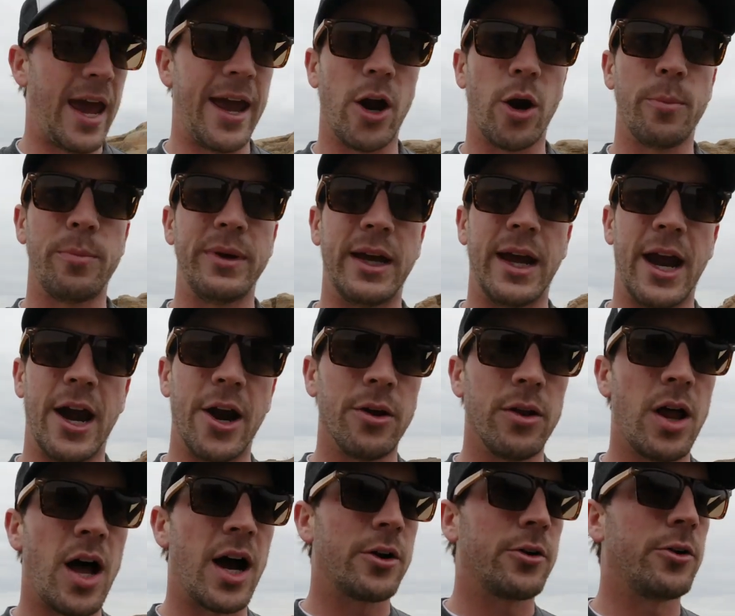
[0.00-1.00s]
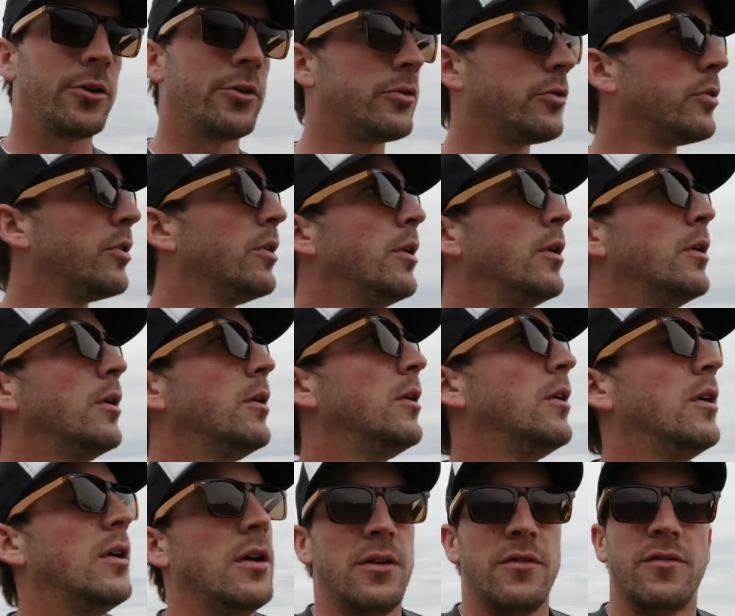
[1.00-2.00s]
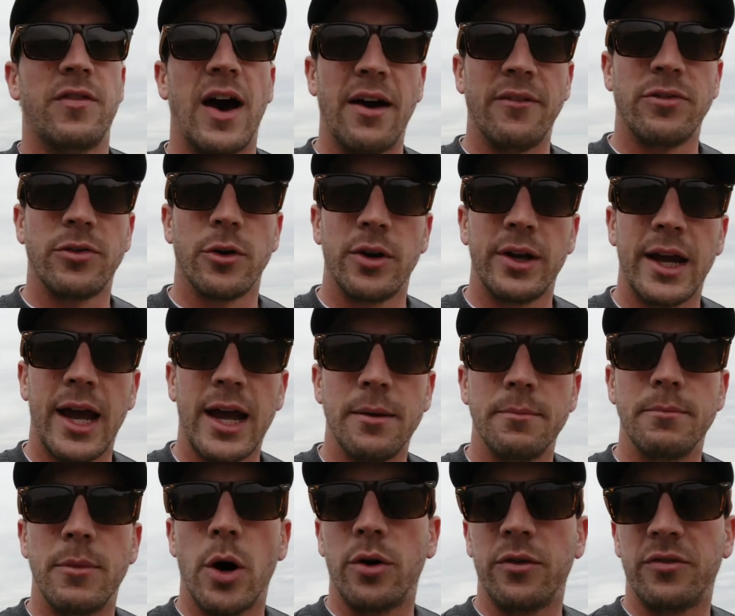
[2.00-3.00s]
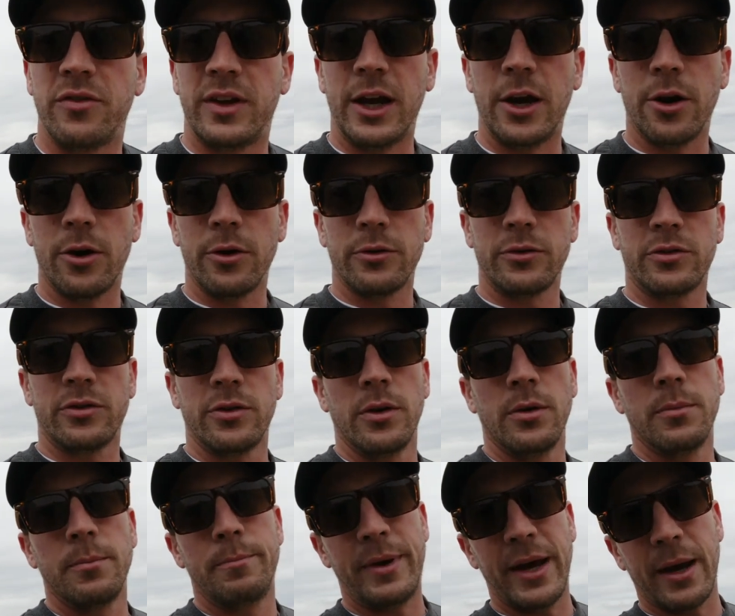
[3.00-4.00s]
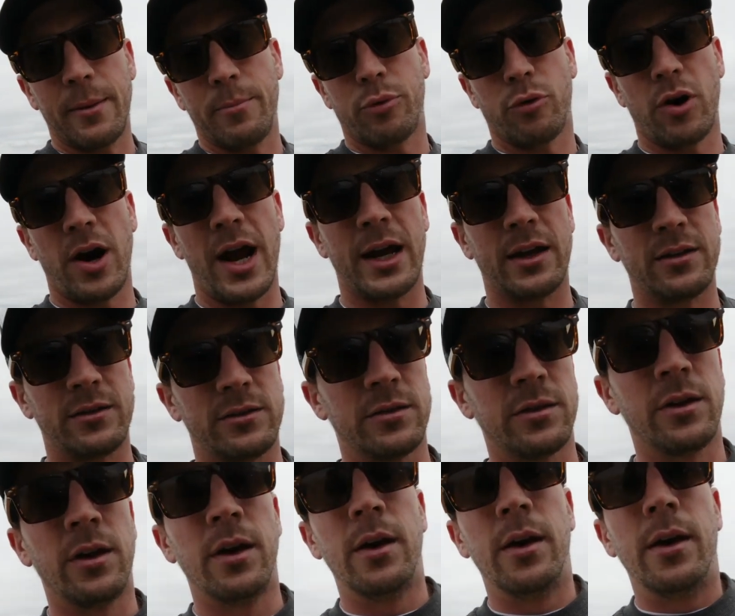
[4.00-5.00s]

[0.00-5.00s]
ARB air lockers, 538 motive gears, big brakes,